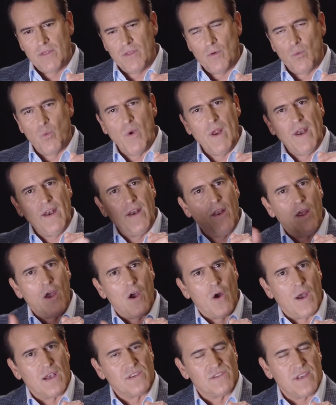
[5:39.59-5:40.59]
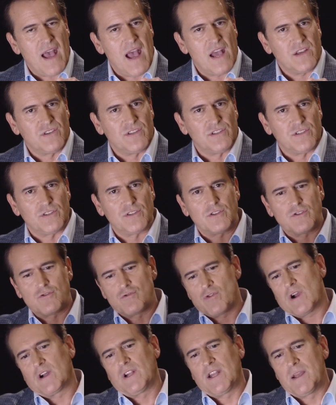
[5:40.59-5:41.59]
the window as Ash is
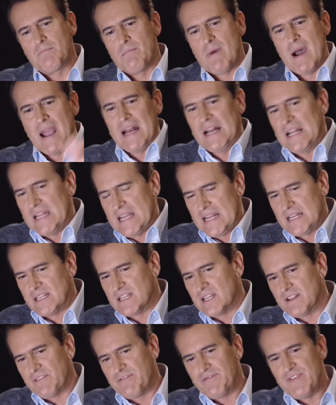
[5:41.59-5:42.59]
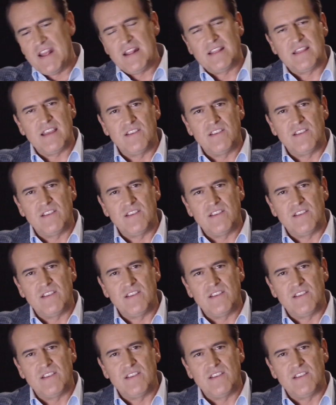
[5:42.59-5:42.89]
struggling mightily to defeat